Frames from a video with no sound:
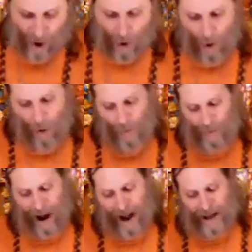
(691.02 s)
O
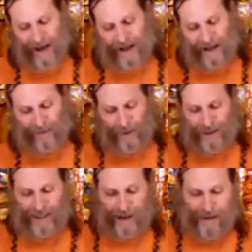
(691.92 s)
Maya,
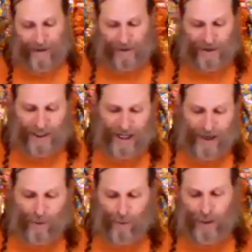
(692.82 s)
increase, I bow to she
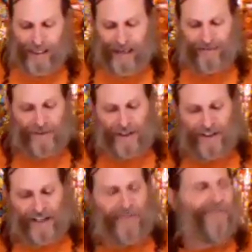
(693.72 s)
who relieves the
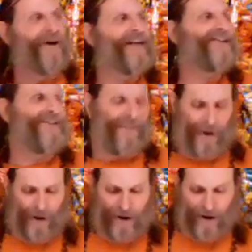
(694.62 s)
sufferings of
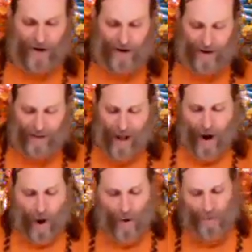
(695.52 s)
all.
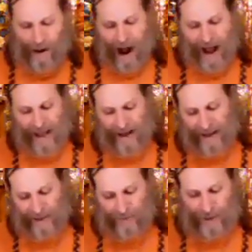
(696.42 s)
O Maya,
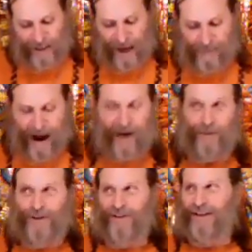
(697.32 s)
increase, I
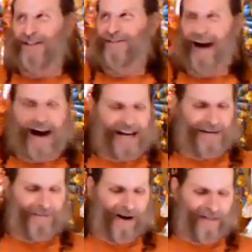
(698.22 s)
bow to the
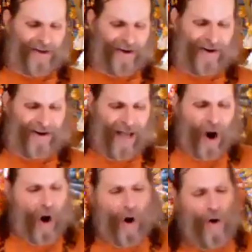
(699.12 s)
Divine Mother.
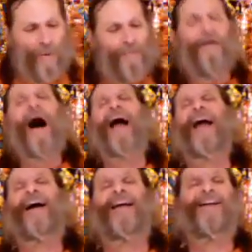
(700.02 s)
O
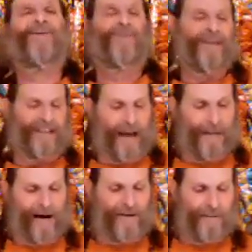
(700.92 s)
Maya, increase, I
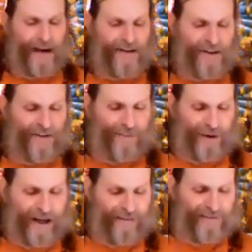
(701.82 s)
bow to patient
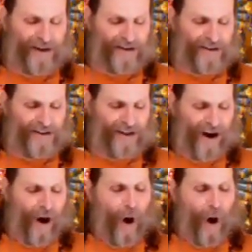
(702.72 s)
forgiveness.